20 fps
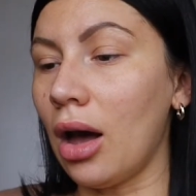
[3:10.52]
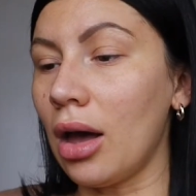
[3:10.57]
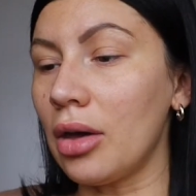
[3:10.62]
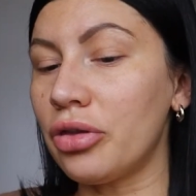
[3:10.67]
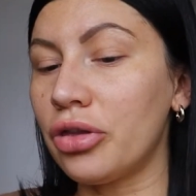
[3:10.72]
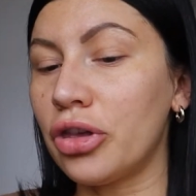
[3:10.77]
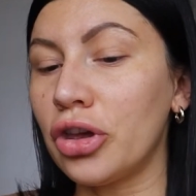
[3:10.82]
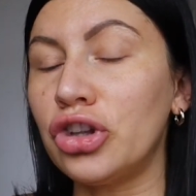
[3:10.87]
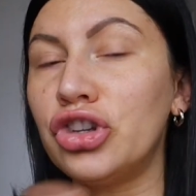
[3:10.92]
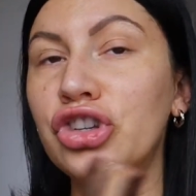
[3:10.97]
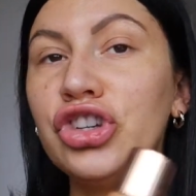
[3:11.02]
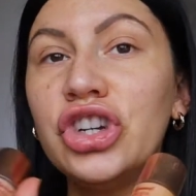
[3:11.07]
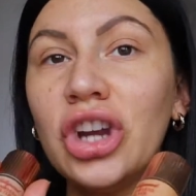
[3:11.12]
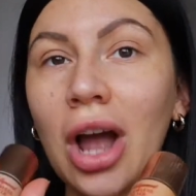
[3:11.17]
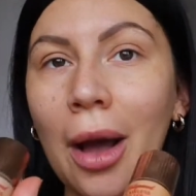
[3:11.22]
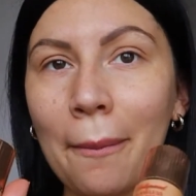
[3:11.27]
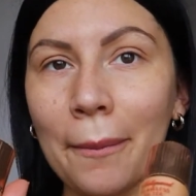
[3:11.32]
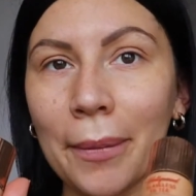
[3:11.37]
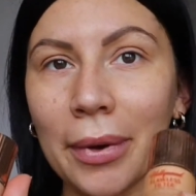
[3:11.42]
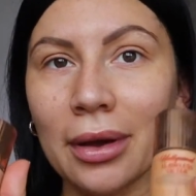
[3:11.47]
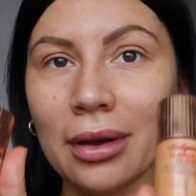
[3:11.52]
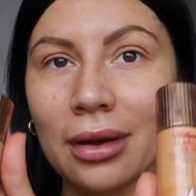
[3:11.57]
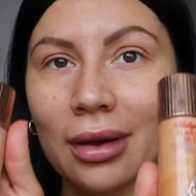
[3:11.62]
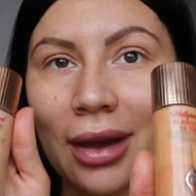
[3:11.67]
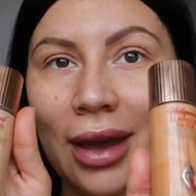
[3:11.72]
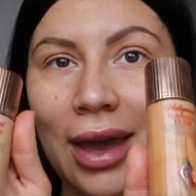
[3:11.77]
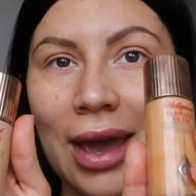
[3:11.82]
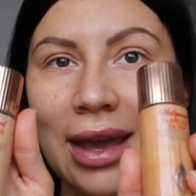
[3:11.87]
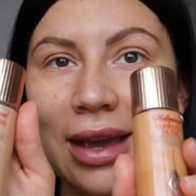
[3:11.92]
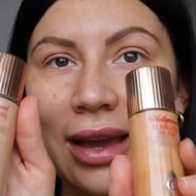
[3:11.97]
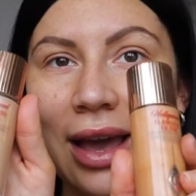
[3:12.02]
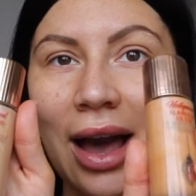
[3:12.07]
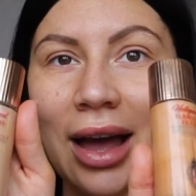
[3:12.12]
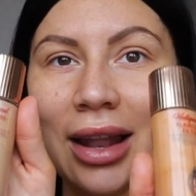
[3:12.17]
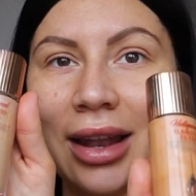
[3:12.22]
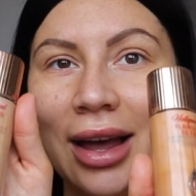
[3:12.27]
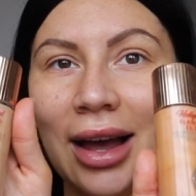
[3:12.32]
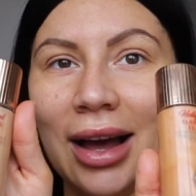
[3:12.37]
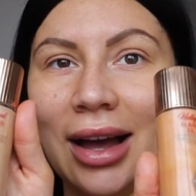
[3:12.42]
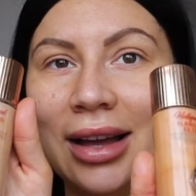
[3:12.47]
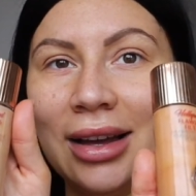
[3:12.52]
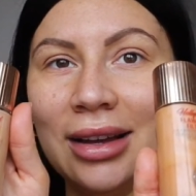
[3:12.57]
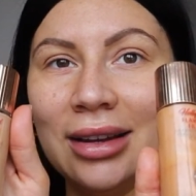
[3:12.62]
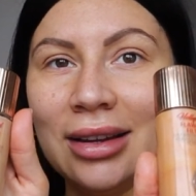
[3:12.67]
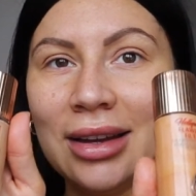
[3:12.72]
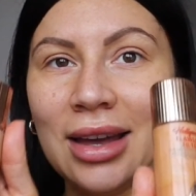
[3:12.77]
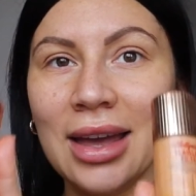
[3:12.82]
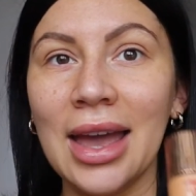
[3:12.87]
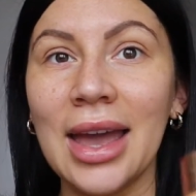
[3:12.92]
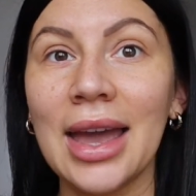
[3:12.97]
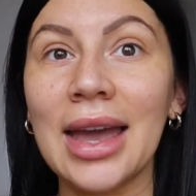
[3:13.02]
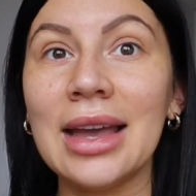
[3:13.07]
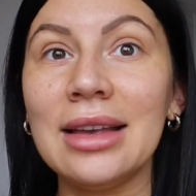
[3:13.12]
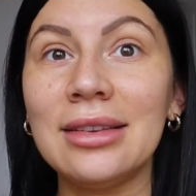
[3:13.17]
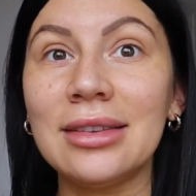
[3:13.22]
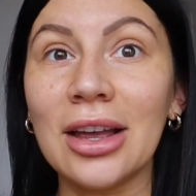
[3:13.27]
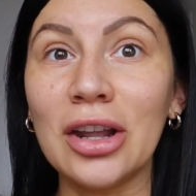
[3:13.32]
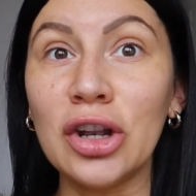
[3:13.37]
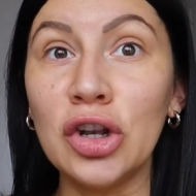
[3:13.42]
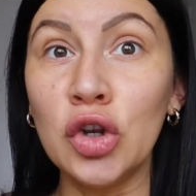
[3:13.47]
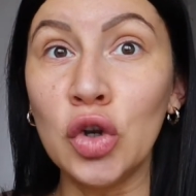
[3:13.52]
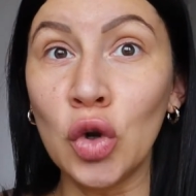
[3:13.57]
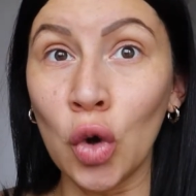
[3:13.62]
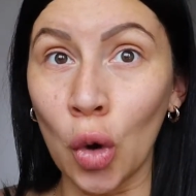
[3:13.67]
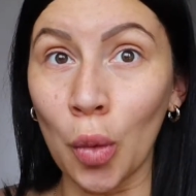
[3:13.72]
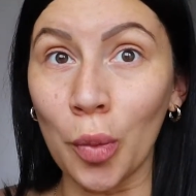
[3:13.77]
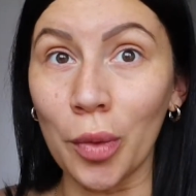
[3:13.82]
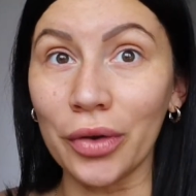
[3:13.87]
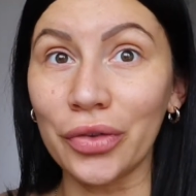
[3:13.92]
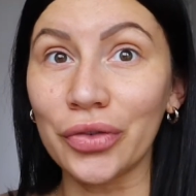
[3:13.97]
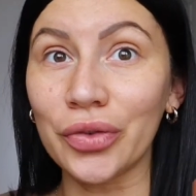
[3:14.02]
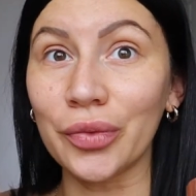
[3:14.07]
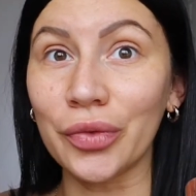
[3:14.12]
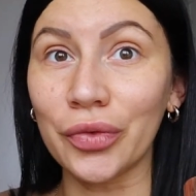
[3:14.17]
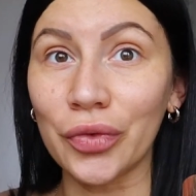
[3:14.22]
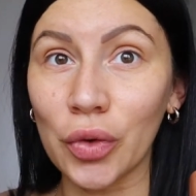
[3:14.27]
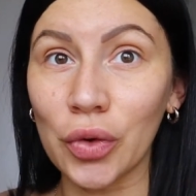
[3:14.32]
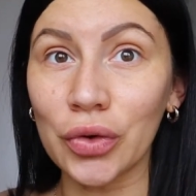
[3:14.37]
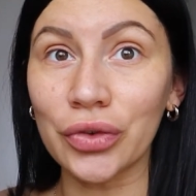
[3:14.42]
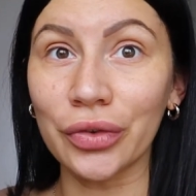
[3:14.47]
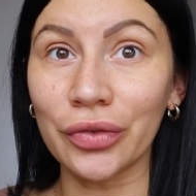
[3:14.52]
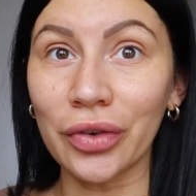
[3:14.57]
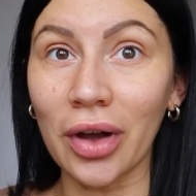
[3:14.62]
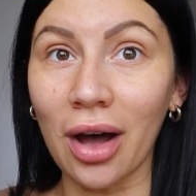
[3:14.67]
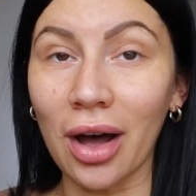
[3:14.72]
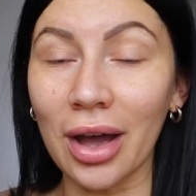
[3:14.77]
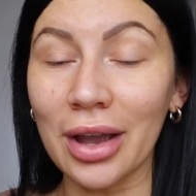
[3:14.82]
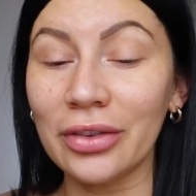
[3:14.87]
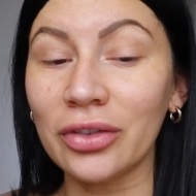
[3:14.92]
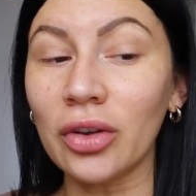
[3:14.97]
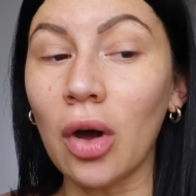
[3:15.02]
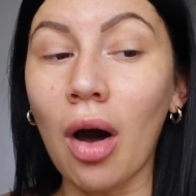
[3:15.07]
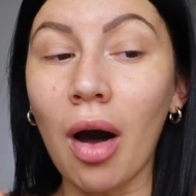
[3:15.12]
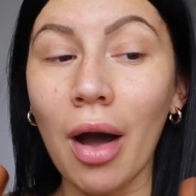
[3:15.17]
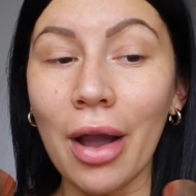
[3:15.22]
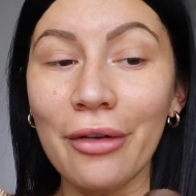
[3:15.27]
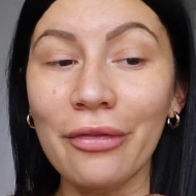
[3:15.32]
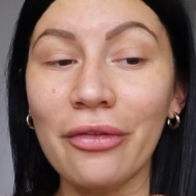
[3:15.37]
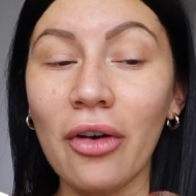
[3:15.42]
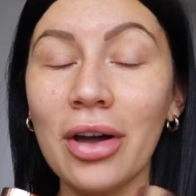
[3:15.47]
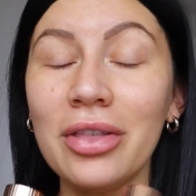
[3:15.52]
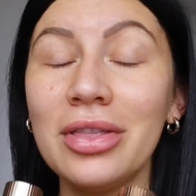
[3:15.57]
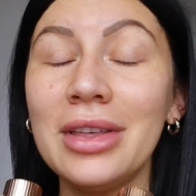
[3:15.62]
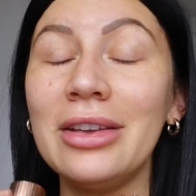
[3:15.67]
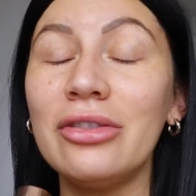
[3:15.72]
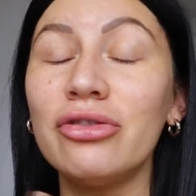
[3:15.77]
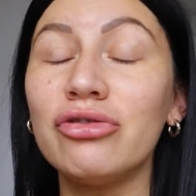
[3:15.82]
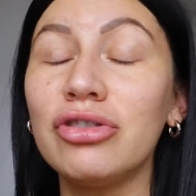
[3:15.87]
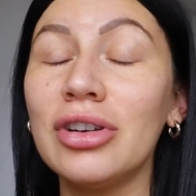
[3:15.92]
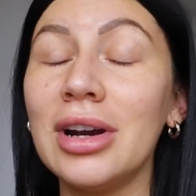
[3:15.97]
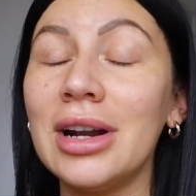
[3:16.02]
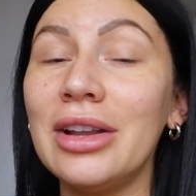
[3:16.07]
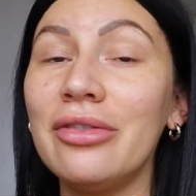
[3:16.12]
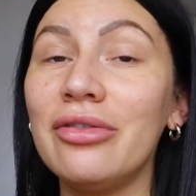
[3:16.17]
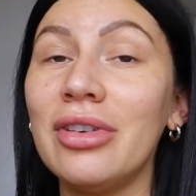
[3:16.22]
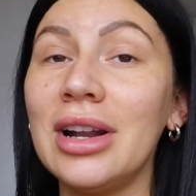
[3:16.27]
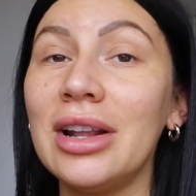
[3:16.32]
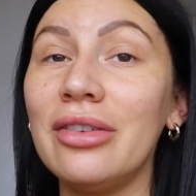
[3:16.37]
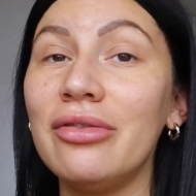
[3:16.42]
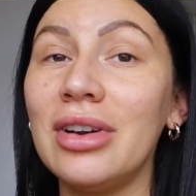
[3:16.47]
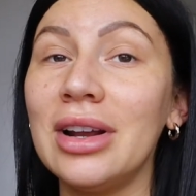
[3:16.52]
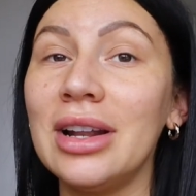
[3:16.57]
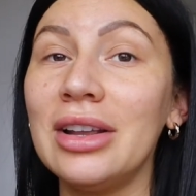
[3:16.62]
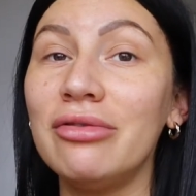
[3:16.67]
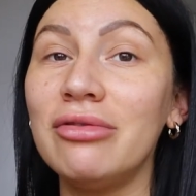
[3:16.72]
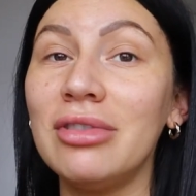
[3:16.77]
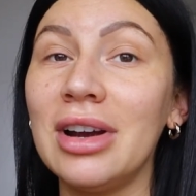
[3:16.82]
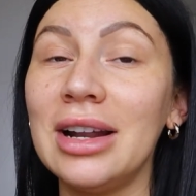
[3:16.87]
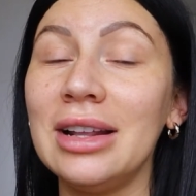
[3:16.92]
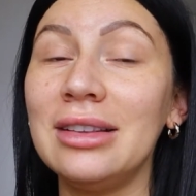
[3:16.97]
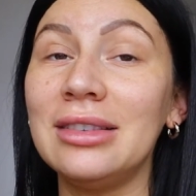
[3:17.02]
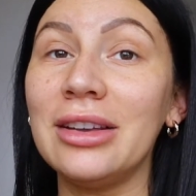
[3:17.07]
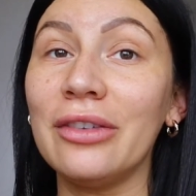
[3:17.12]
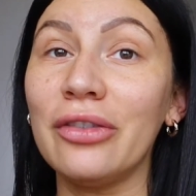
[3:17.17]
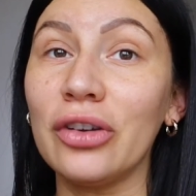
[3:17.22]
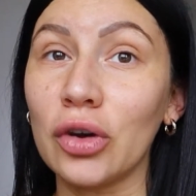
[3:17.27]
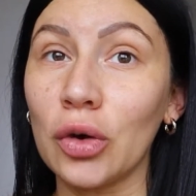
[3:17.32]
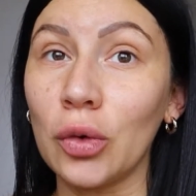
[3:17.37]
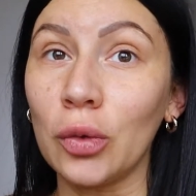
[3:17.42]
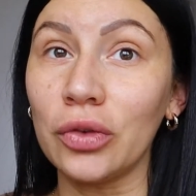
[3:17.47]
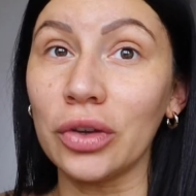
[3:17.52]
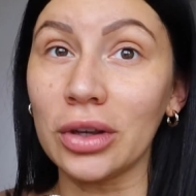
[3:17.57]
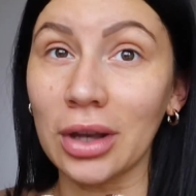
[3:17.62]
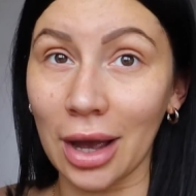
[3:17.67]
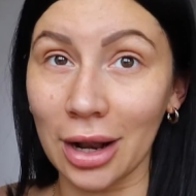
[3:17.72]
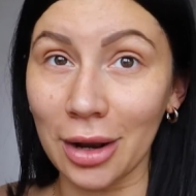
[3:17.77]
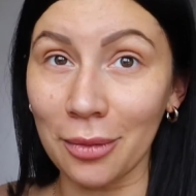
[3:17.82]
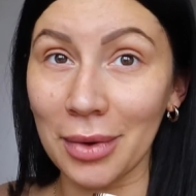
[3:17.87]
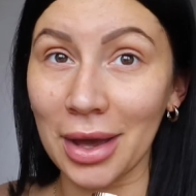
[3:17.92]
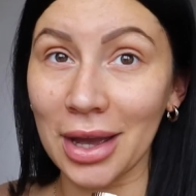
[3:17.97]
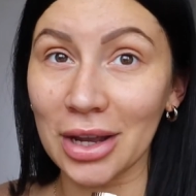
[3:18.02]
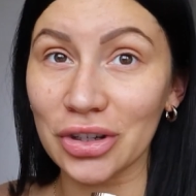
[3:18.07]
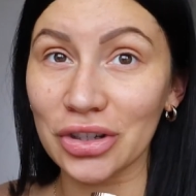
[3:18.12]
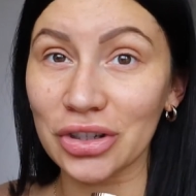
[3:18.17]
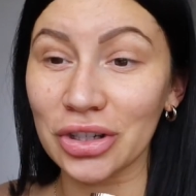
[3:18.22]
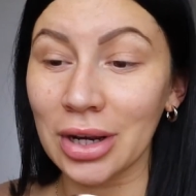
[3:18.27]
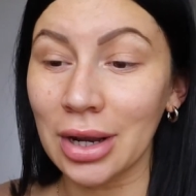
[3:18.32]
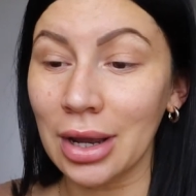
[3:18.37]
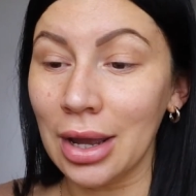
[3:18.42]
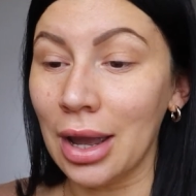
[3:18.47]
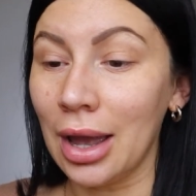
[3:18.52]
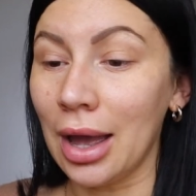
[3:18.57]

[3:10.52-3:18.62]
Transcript: the jump in colour is enormous from 4 to 5. So I find these really difficult to colour match.